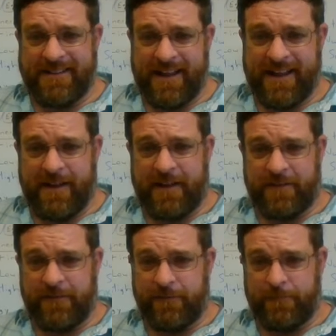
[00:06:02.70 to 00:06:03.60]
10
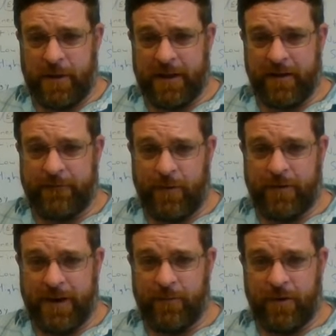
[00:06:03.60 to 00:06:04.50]
days of plugging your
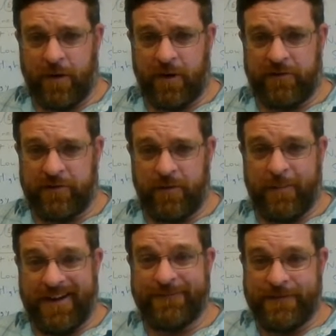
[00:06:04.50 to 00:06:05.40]
phone in would cost you
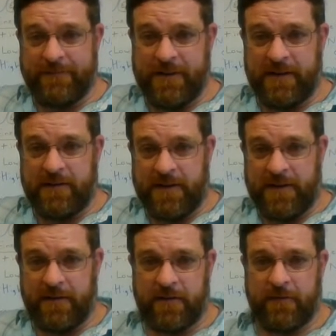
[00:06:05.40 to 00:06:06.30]
about 15
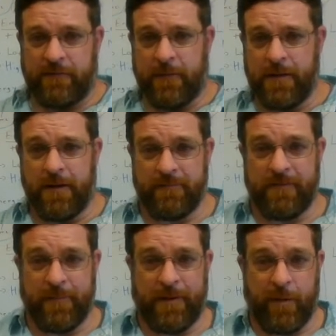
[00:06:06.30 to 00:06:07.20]
cents from the,
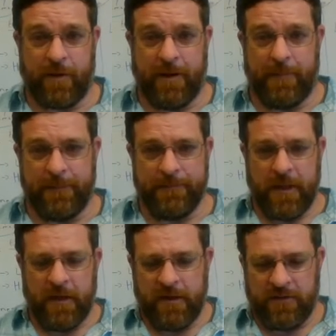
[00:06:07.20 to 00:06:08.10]
the power company
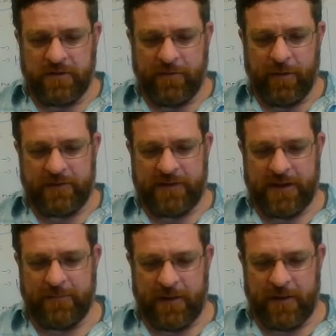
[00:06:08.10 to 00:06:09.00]
even though it
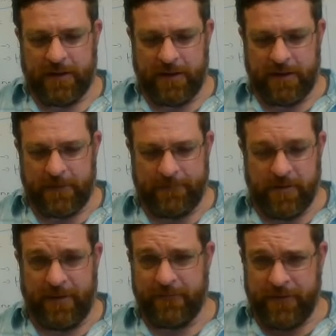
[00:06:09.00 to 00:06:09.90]
seems like uh,
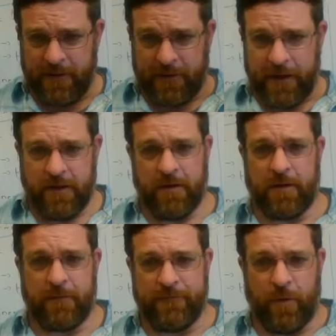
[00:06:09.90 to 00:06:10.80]
you might feel like
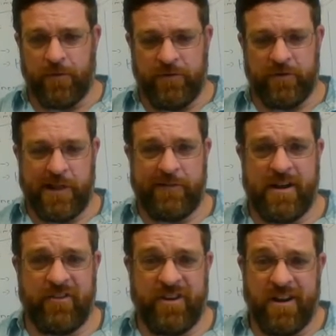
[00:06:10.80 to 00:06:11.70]
your phones use a lot of
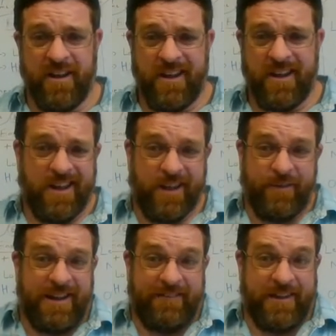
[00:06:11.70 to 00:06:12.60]
energy, in
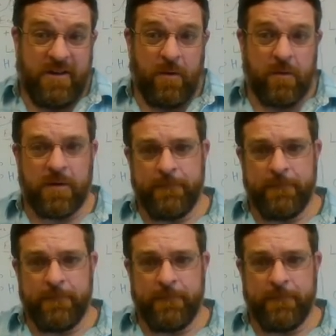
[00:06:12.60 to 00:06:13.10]
real life they don't.